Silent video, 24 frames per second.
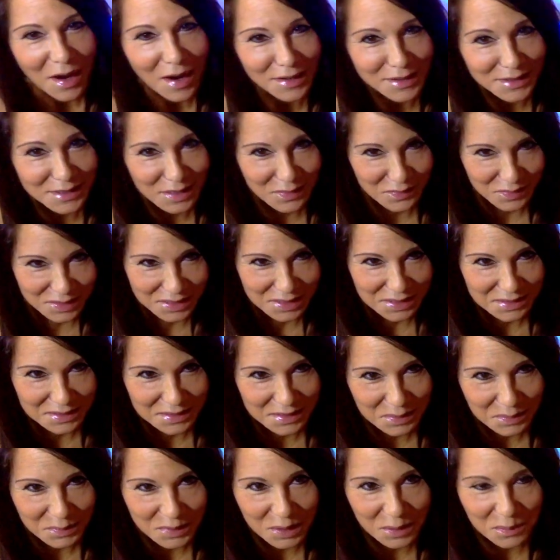on 17th
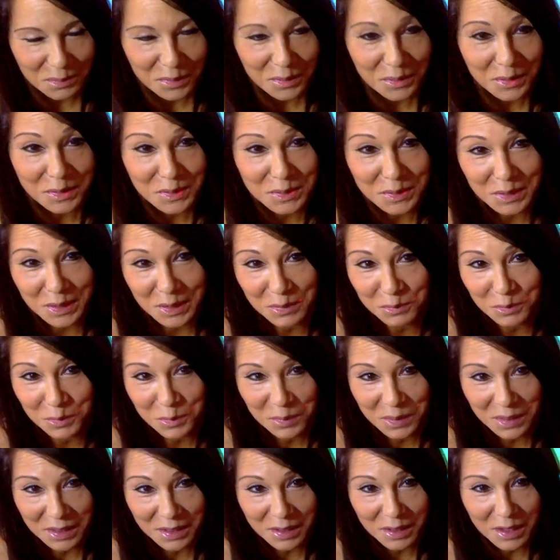September, the sun will
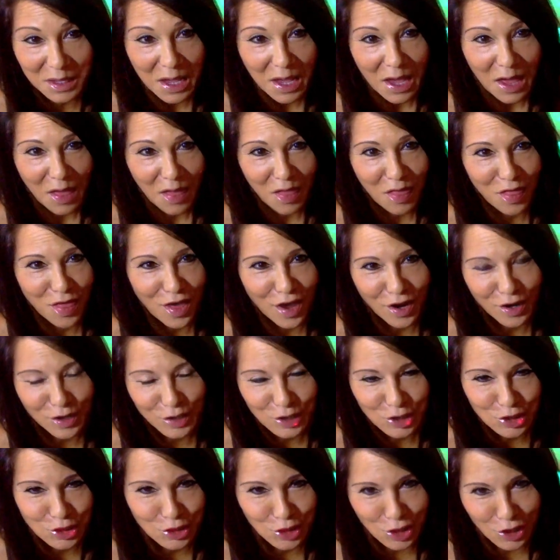be there
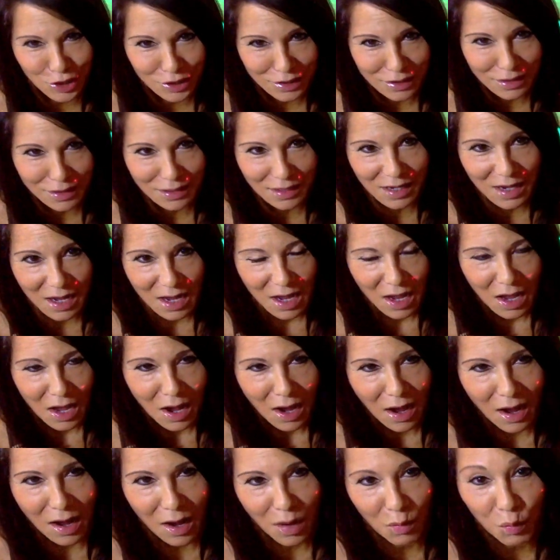shining
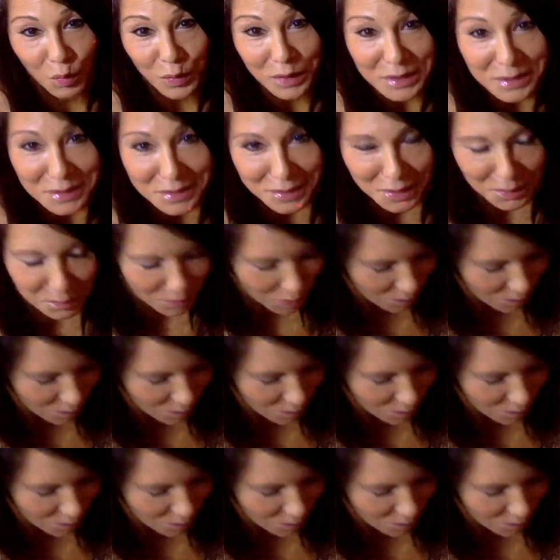wisdom